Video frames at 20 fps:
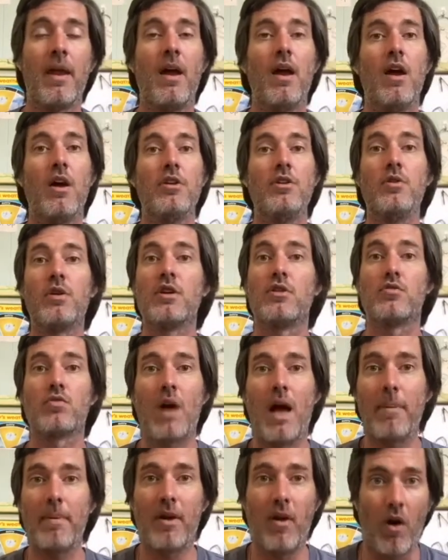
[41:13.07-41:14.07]
You can drop
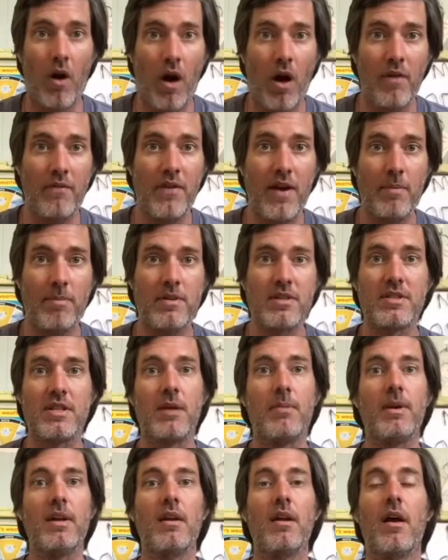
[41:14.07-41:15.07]
it off at Persimmon.
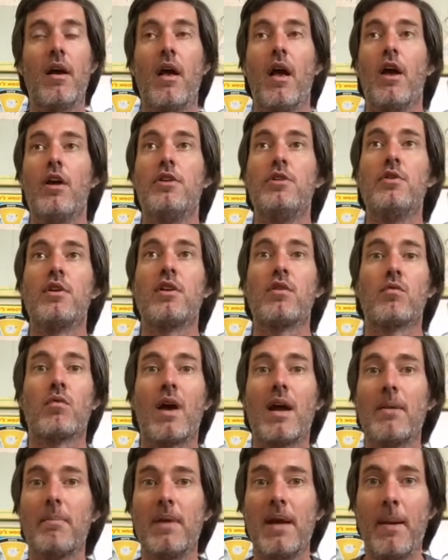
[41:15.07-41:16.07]
You can write
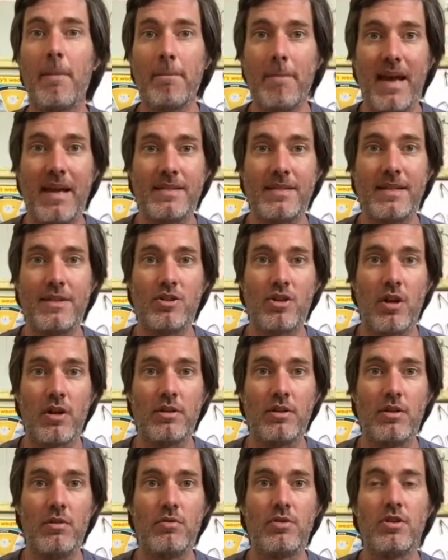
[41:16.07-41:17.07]
me a message on
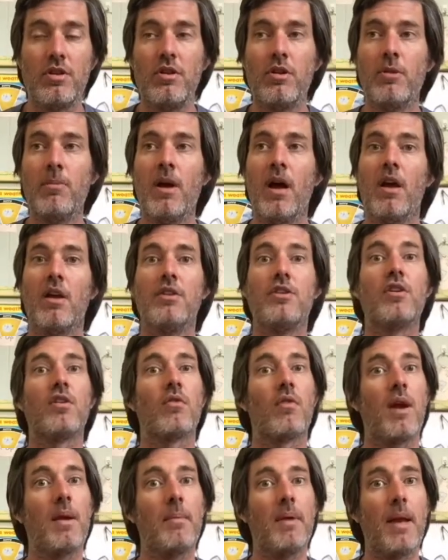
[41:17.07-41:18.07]
YouTube. You can write
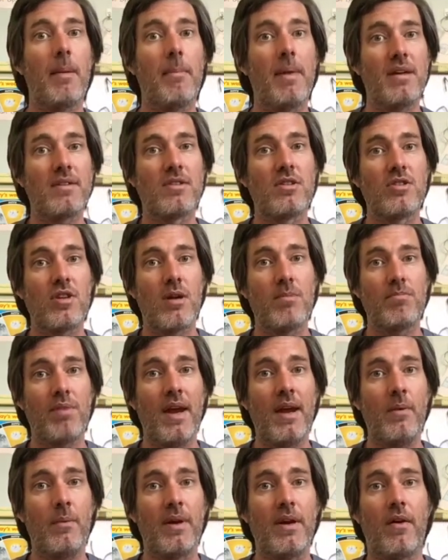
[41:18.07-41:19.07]
me a message on
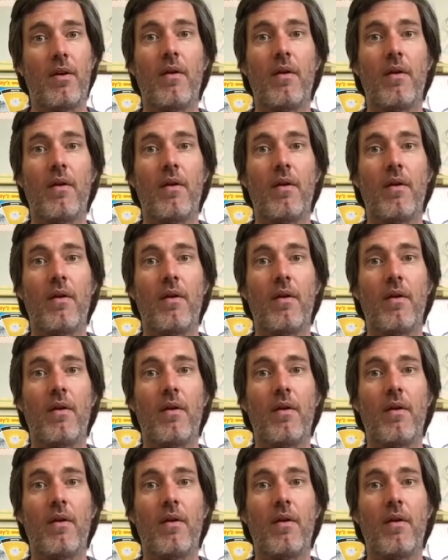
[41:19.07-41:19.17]
Brightwheel.